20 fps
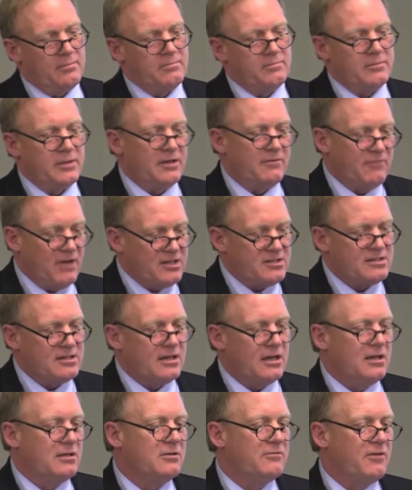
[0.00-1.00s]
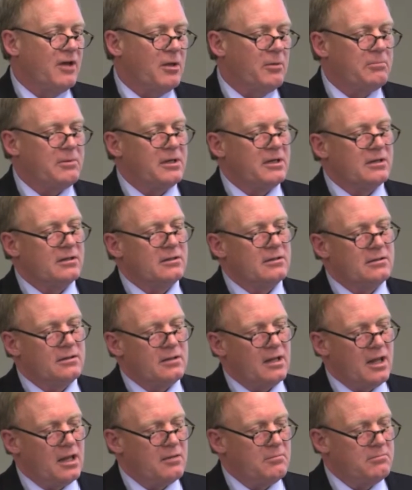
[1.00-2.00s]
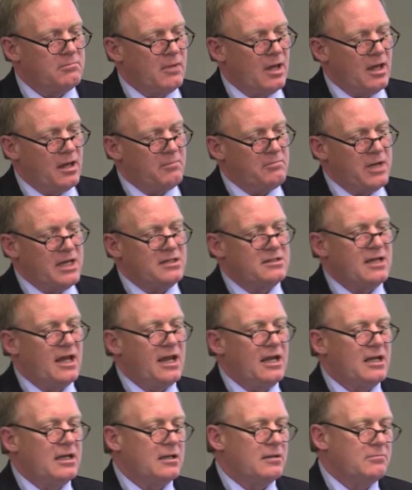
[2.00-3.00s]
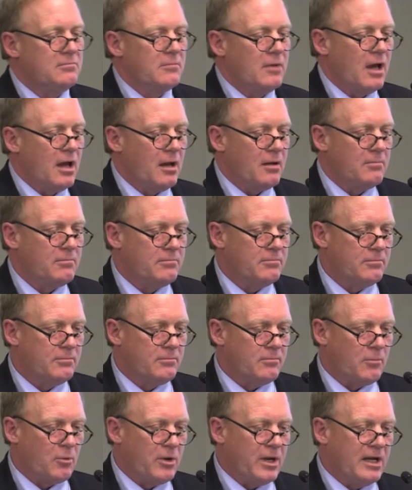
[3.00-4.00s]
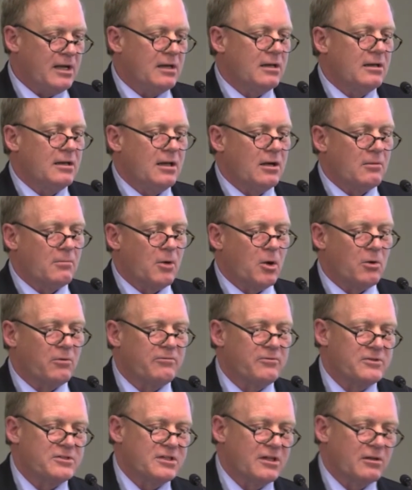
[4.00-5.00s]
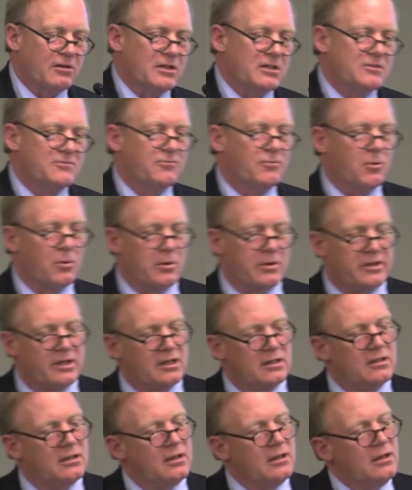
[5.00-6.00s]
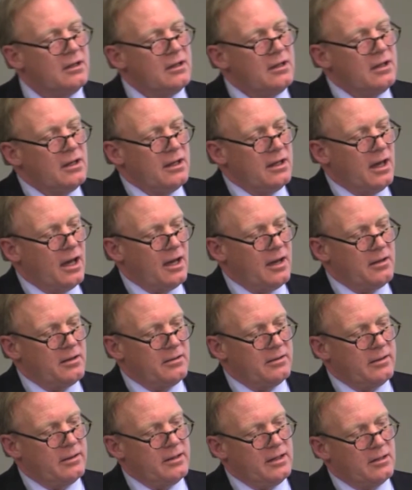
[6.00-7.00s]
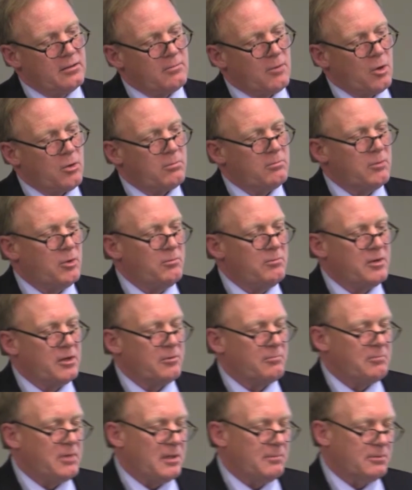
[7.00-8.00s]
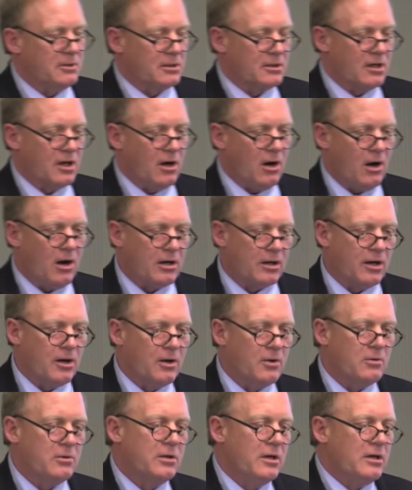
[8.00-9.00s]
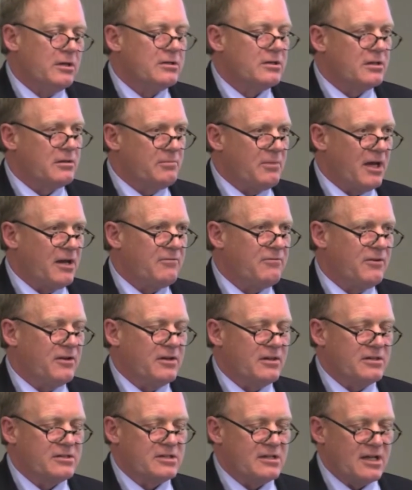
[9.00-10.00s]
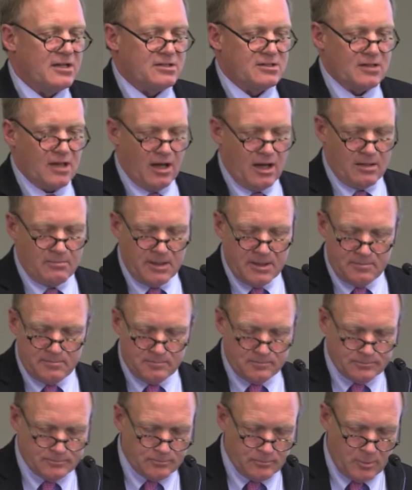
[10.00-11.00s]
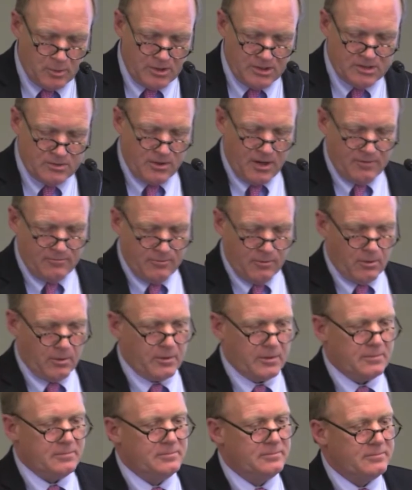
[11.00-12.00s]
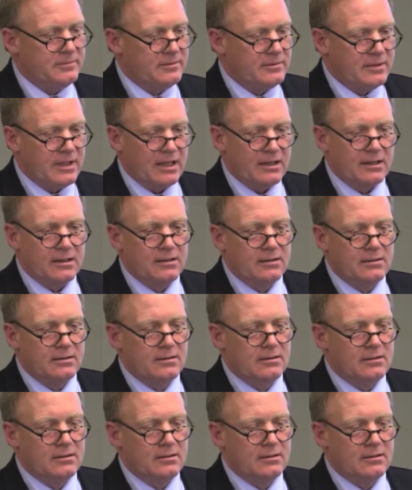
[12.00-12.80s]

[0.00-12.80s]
investing in, developing, and maintaining marine and intermodal facilities for the intermodal movement of people and cargo to the benefit of the state's economy. Pretty straightforward thing.